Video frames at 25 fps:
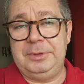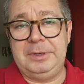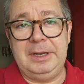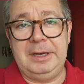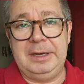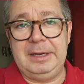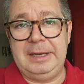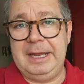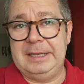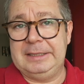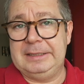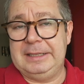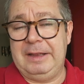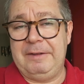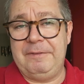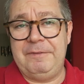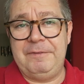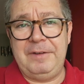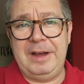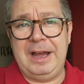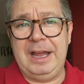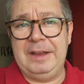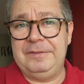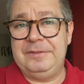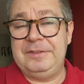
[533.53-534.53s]
can get like
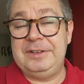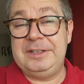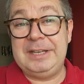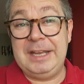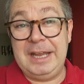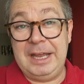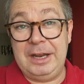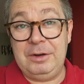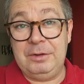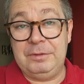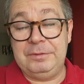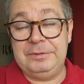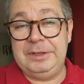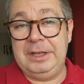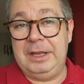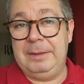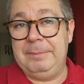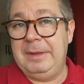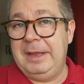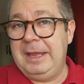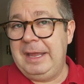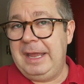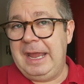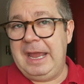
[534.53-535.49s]
five ten of them